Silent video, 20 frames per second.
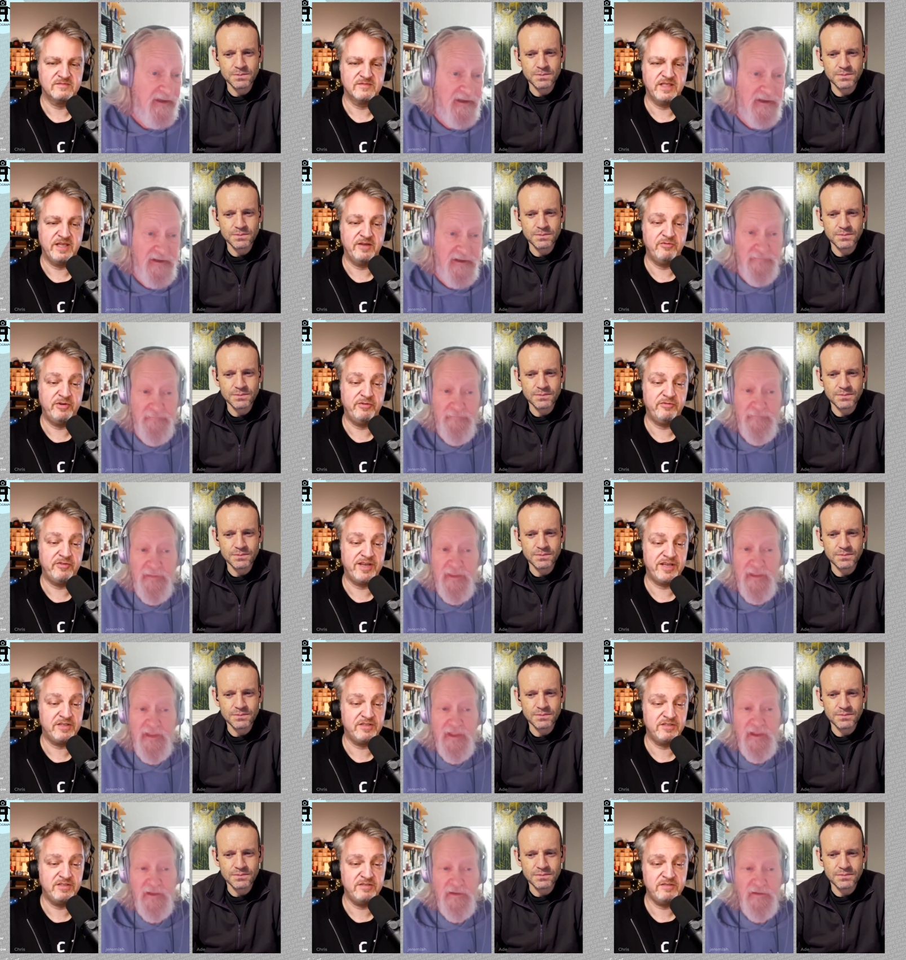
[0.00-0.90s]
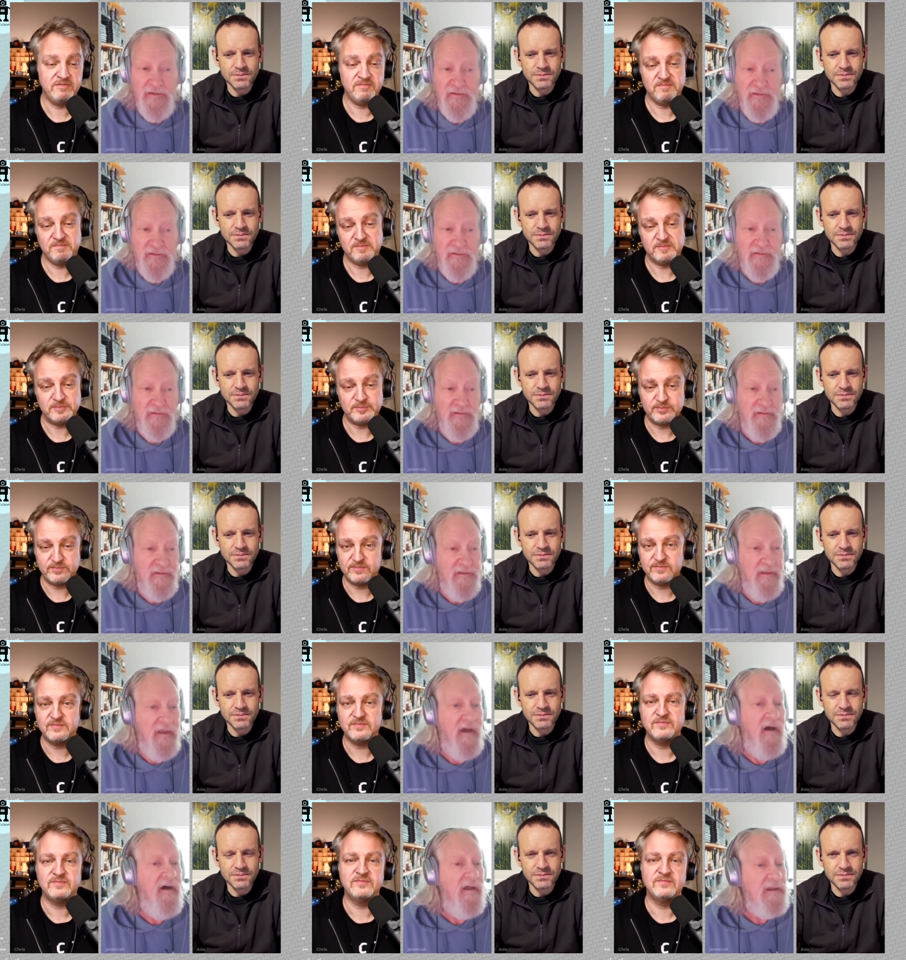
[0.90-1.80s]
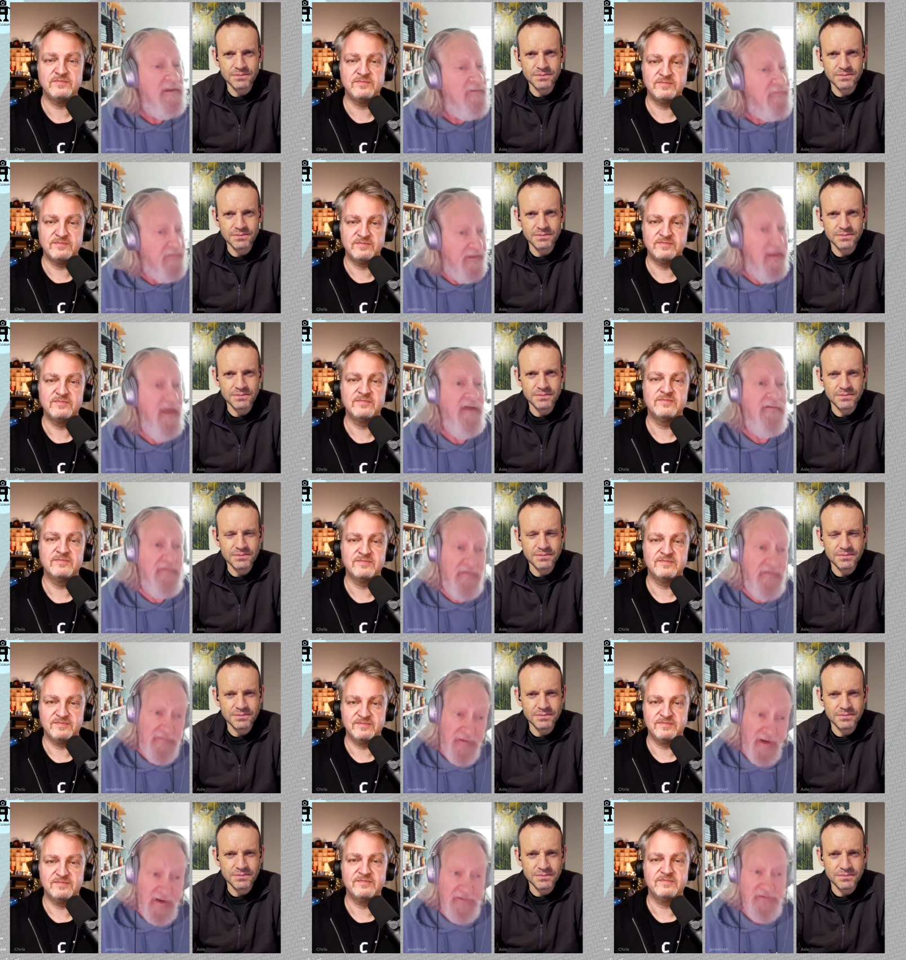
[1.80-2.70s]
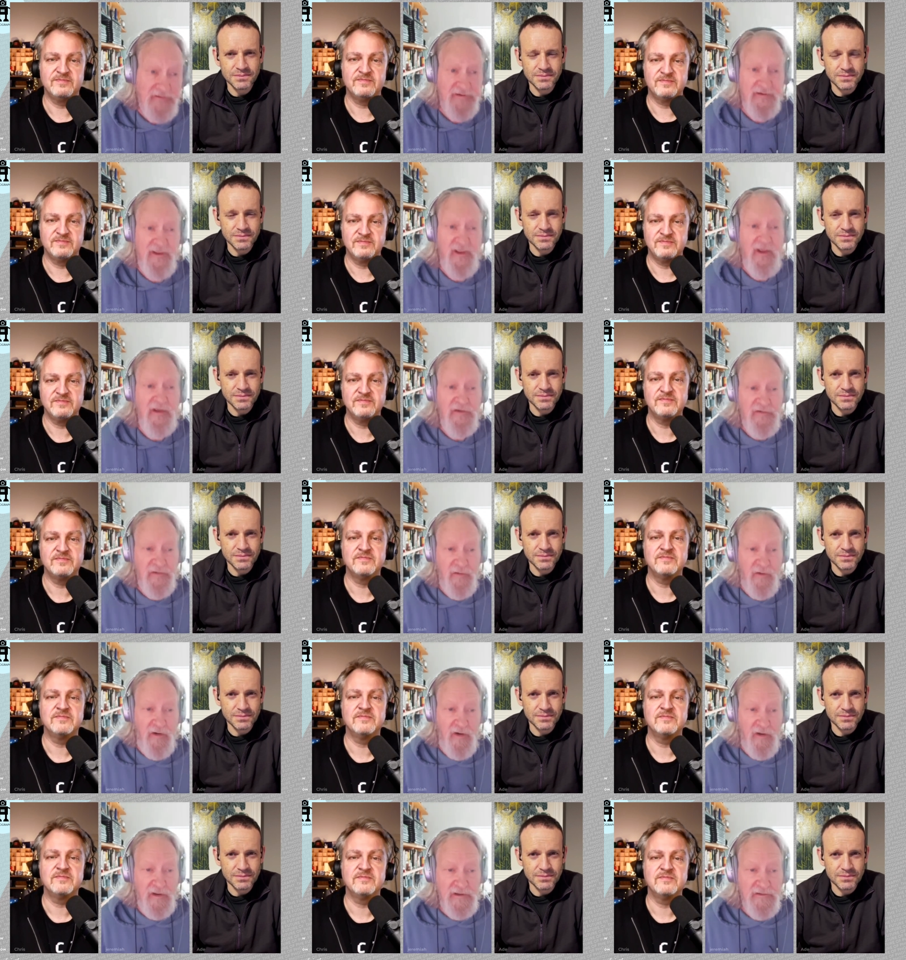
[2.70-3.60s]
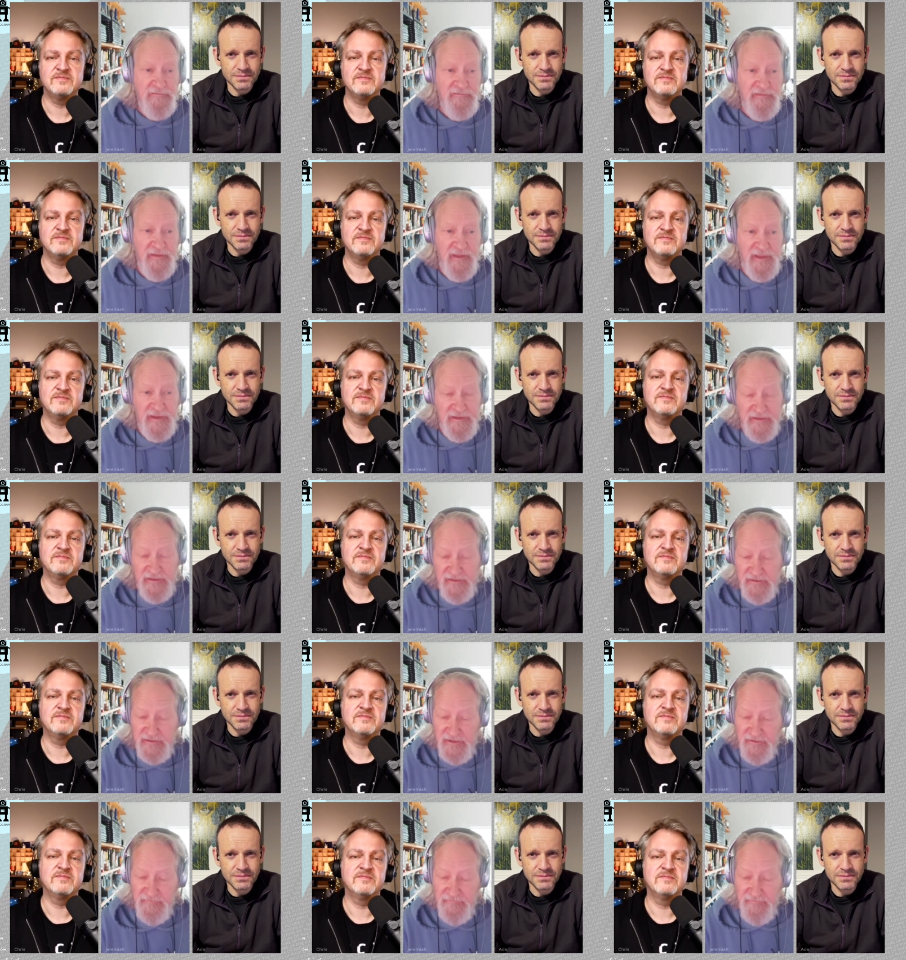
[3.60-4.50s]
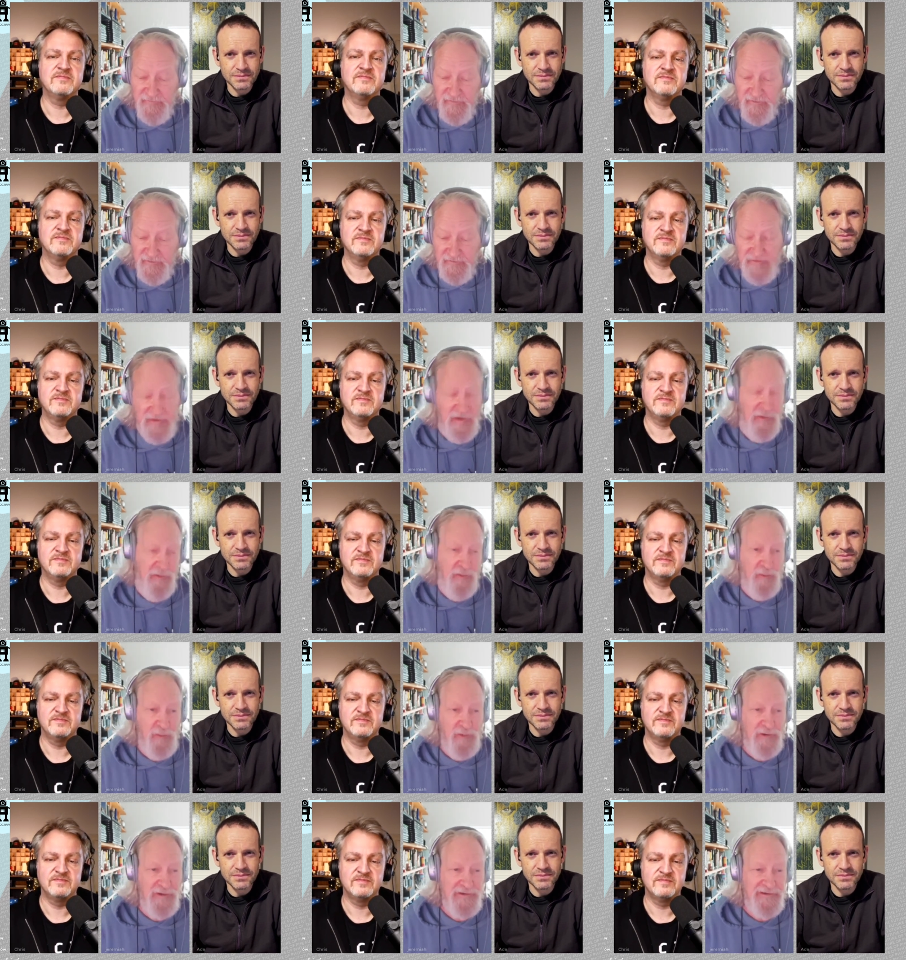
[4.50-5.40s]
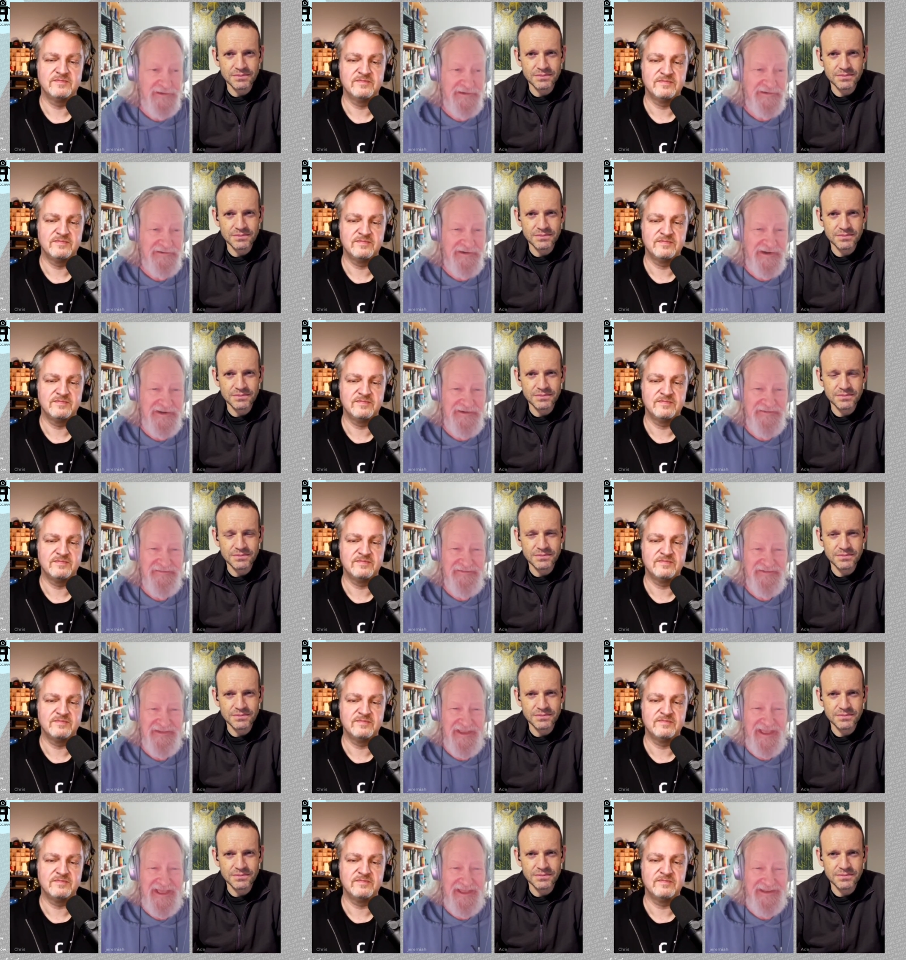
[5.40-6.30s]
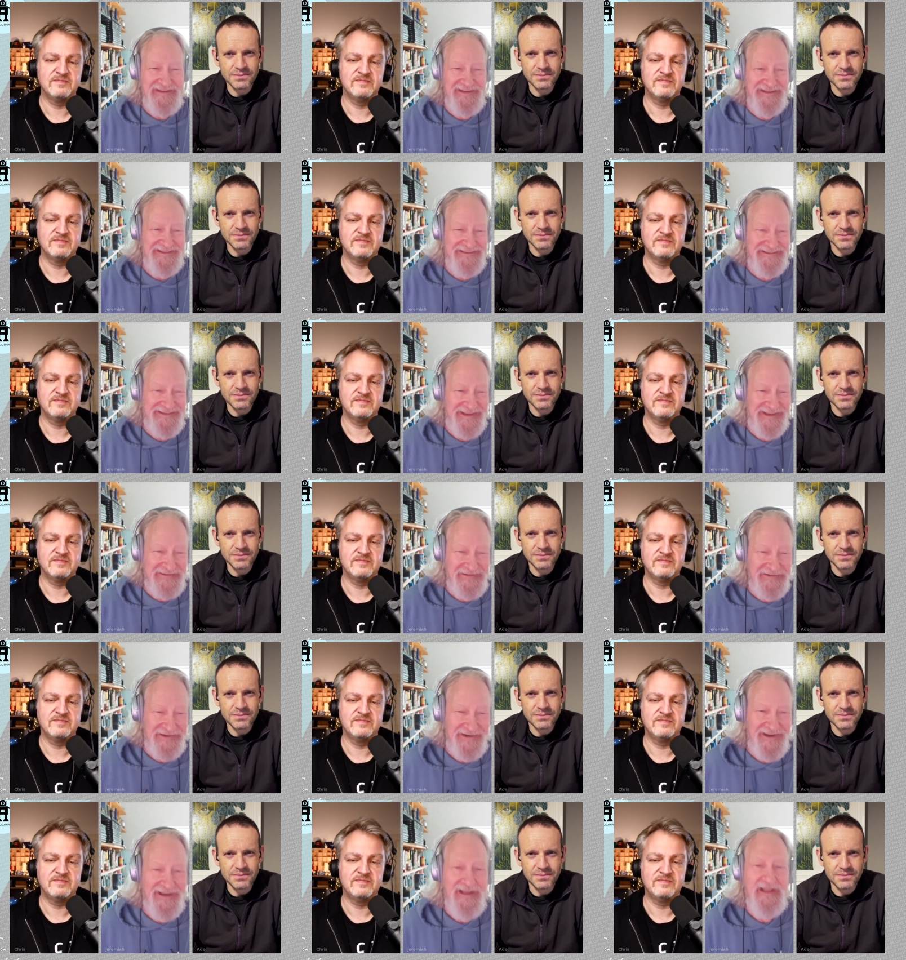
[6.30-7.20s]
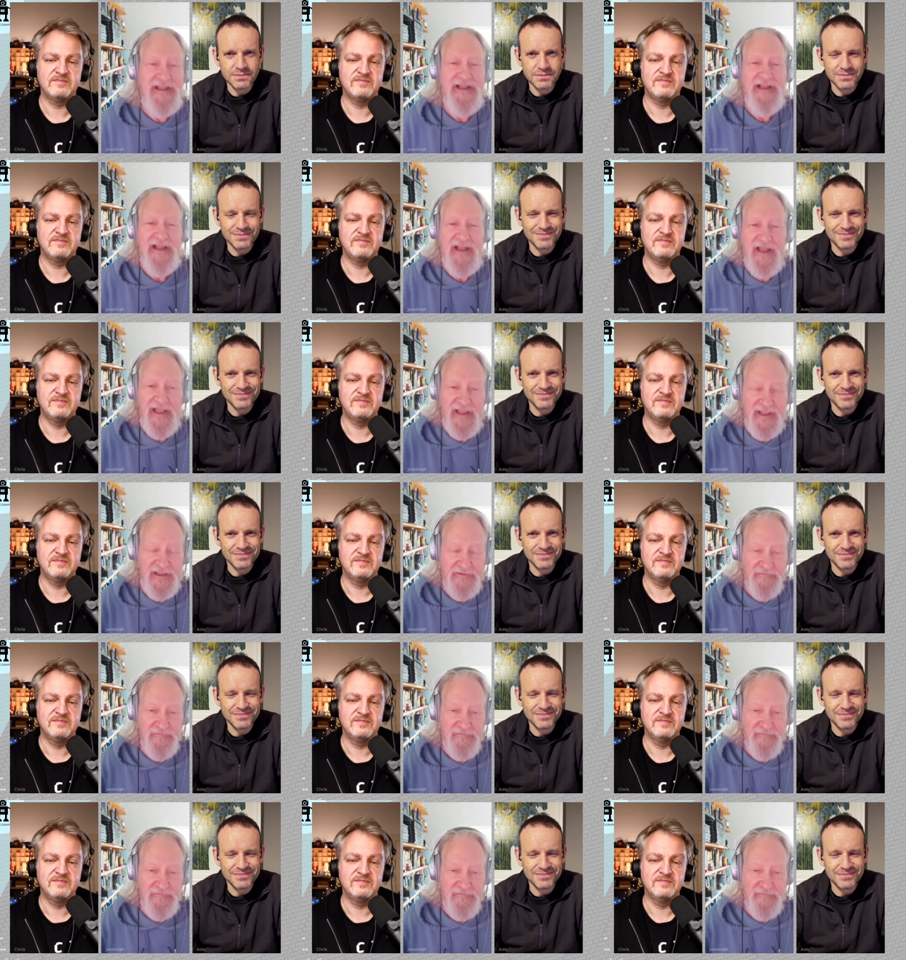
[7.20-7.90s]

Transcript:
Speaker 1: Of
Speaker 2: refraction?
Speaker 1: Refraction. So all of that in a, you know, the world in a grain of sand, etc. It